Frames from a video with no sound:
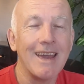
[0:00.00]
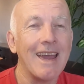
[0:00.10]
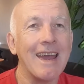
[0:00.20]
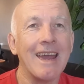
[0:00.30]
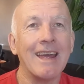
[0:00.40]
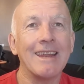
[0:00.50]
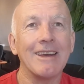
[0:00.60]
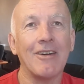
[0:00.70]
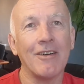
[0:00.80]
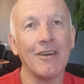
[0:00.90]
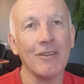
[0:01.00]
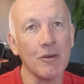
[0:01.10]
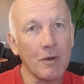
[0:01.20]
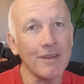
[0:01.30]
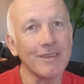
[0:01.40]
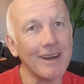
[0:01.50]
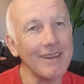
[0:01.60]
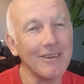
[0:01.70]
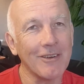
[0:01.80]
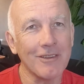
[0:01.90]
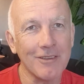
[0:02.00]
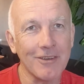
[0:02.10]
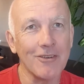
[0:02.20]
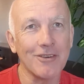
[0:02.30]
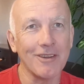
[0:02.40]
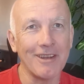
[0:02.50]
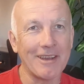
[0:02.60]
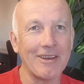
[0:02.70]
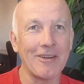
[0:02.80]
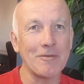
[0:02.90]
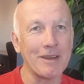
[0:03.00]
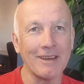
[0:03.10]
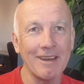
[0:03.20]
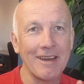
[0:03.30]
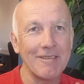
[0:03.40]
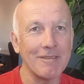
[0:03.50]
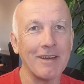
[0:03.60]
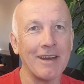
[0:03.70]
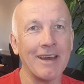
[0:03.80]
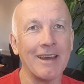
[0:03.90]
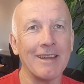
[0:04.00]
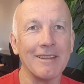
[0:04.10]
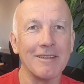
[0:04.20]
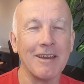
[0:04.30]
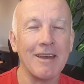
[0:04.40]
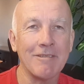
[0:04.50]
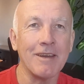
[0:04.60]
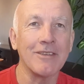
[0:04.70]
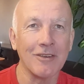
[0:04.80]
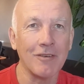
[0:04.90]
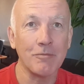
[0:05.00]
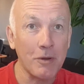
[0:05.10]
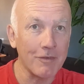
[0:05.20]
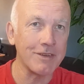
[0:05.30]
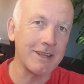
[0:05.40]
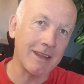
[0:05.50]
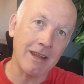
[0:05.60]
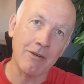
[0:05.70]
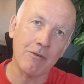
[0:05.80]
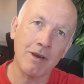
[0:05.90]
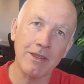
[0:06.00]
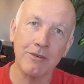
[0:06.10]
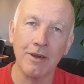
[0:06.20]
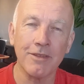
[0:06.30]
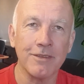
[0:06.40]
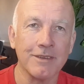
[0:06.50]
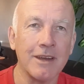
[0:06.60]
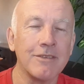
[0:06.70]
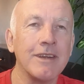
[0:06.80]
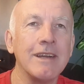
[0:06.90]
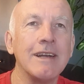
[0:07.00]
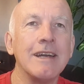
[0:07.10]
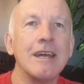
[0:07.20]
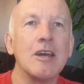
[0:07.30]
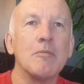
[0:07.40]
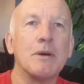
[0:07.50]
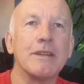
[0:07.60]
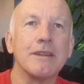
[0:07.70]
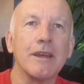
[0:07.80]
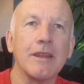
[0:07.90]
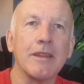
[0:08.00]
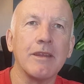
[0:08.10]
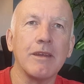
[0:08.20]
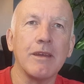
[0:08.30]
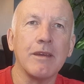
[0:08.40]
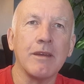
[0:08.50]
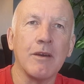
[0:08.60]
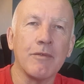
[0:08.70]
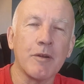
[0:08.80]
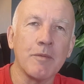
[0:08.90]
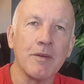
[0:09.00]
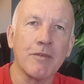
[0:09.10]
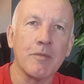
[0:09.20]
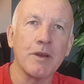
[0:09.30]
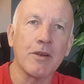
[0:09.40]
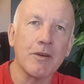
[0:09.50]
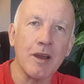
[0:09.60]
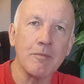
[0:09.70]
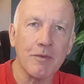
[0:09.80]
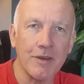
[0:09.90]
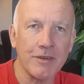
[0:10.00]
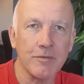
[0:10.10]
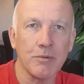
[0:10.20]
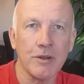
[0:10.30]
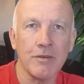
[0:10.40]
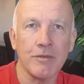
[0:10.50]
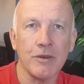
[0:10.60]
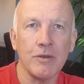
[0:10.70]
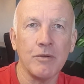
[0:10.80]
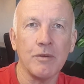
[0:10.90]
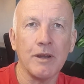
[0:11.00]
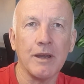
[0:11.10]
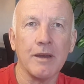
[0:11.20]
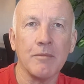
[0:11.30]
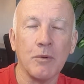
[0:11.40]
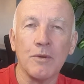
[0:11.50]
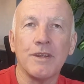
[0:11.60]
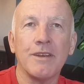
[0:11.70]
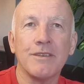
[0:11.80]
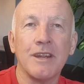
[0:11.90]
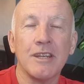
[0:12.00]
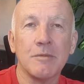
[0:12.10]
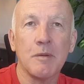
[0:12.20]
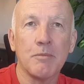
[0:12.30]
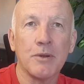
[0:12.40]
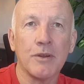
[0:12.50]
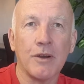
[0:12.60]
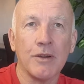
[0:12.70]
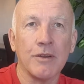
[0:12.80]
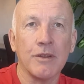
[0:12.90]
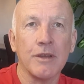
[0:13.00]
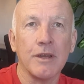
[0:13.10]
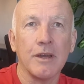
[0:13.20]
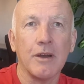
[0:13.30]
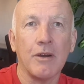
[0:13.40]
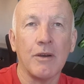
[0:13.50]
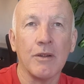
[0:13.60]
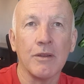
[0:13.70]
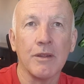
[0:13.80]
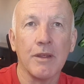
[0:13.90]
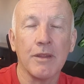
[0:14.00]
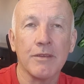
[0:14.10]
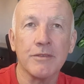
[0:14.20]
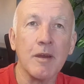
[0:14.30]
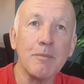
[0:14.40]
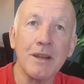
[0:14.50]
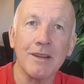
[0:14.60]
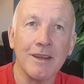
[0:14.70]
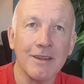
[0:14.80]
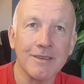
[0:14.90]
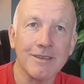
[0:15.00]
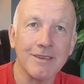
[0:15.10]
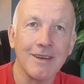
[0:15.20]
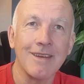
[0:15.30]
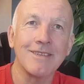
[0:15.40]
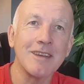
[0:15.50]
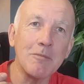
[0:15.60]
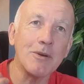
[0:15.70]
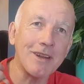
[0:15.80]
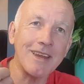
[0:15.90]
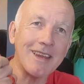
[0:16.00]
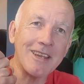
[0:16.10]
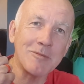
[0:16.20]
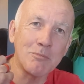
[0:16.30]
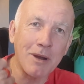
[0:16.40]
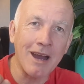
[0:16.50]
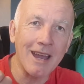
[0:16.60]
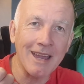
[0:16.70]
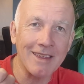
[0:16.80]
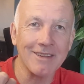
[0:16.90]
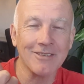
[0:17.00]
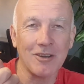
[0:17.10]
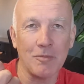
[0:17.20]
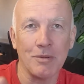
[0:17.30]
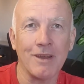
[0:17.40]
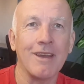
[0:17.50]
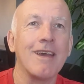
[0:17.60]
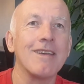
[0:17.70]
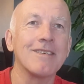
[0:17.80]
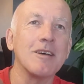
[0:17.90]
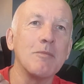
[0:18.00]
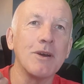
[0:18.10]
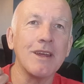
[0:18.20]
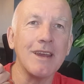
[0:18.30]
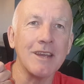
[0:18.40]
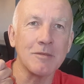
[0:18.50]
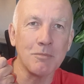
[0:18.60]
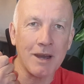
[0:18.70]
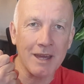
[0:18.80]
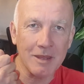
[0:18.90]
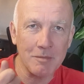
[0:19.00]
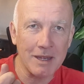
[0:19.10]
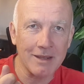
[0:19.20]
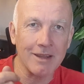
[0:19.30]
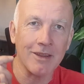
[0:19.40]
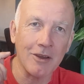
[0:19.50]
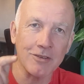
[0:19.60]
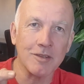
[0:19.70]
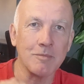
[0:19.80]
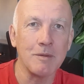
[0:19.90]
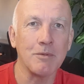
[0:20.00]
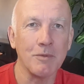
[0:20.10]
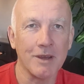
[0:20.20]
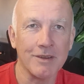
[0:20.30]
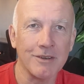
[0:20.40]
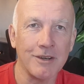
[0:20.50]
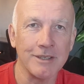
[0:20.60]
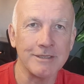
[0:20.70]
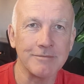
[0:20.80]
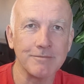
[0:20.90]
And on the one side, you've got the social economic effects of poverty that are right throughout this country. But you know, from a crime prevention point of view, more attention needs put on the scrap metal dealers. Somebody is buying this copper. Somebody is buying the metal, and those are the people we can target.